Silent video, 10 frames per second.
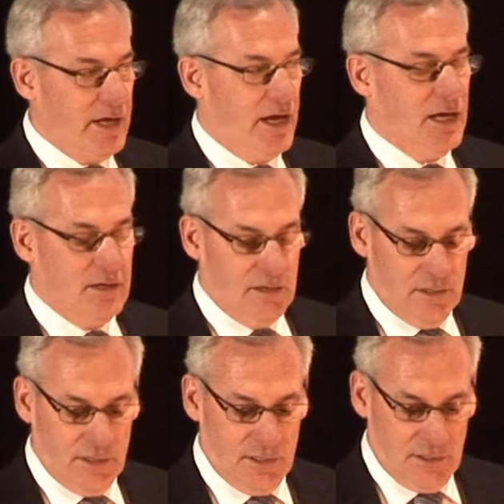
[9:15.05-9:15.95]

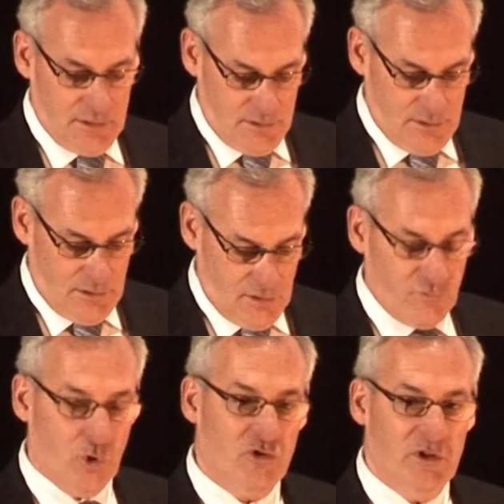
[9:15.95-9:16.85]
And uh,
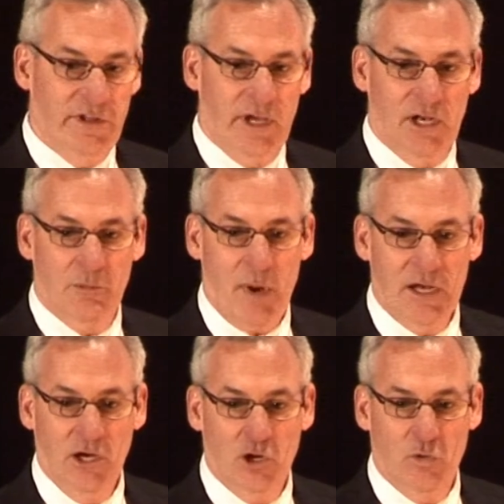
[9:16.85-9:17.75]
unfortunately, they end up
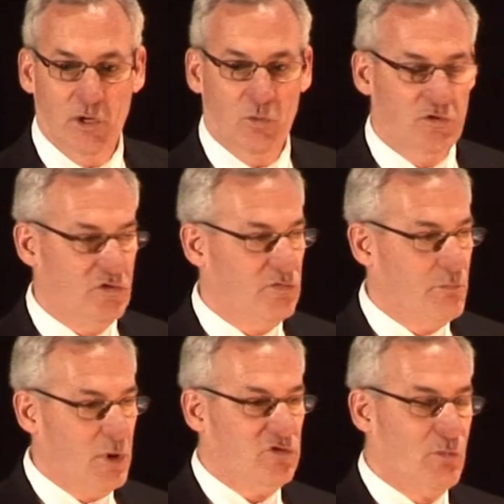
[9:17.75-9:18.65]
on heroin, which is
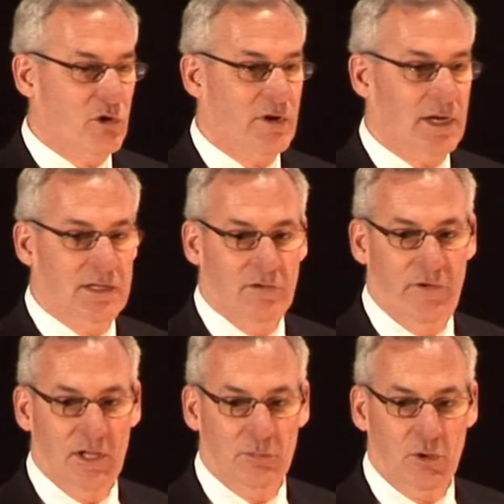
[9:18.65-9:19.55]
much more readily
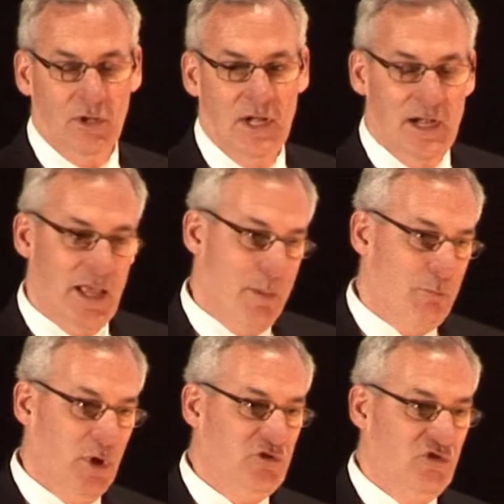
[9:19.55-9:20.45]
available
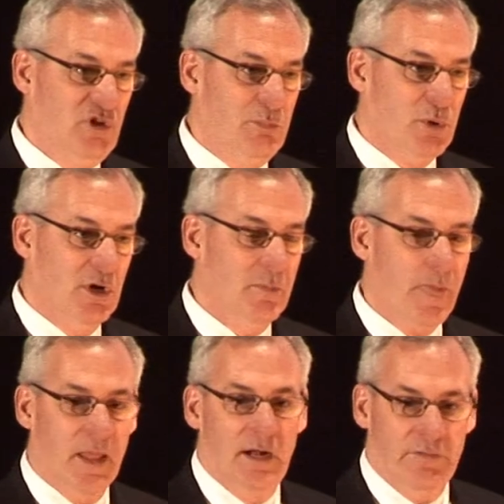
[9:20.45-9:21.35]
and much cheaper
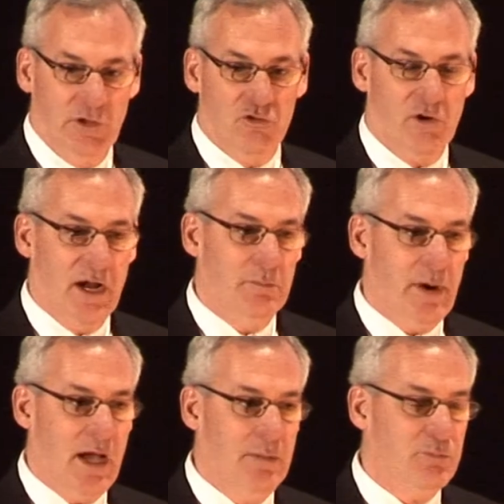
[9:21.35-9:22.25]
than trying to
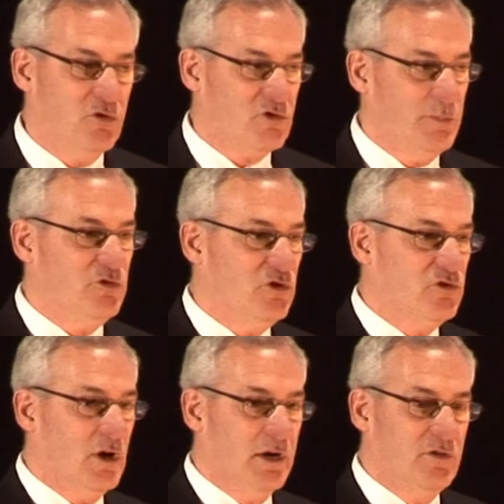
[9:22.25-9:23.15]
buy prescription
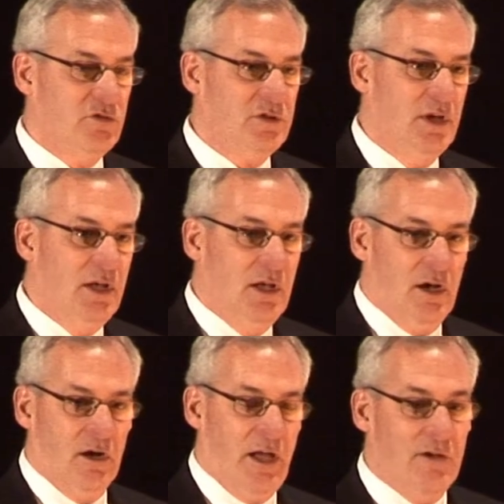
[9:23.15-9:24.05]
drugs
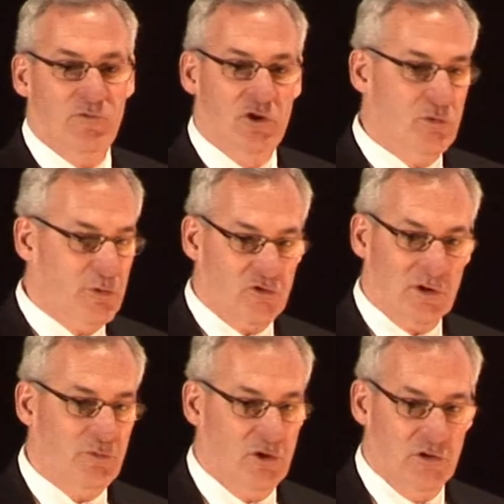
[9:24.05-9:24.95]
uh, after your
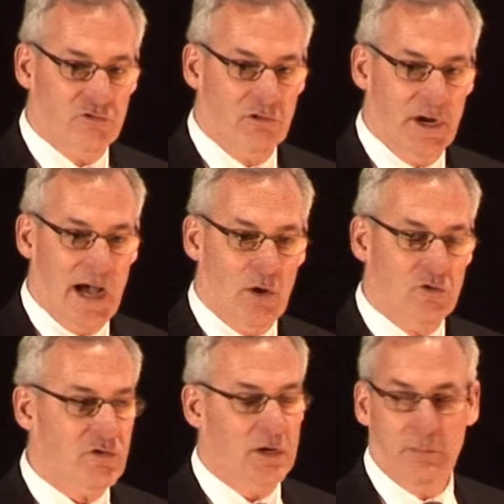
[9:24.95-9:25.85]
prescription is run
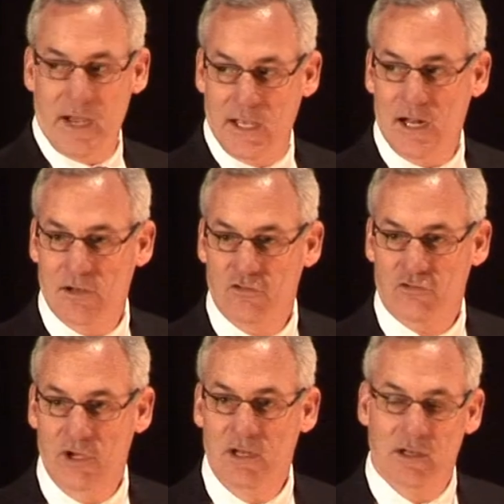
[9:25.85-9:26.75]
out, trying to buy it on the
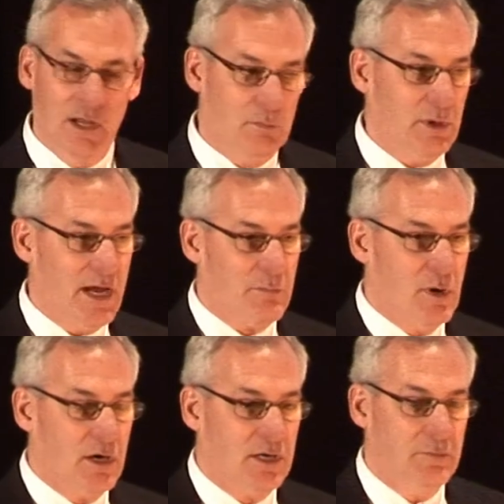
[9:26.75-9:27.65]
street in a
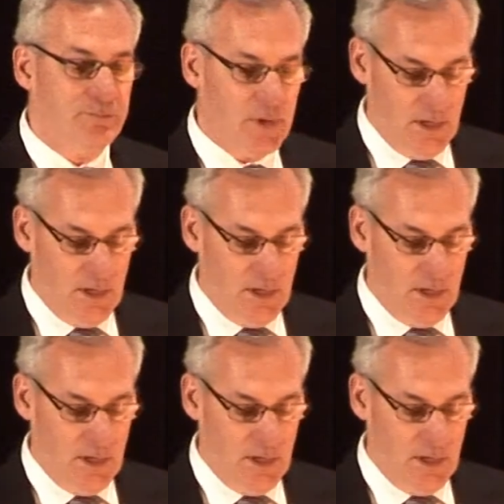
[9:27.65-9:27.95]
black market.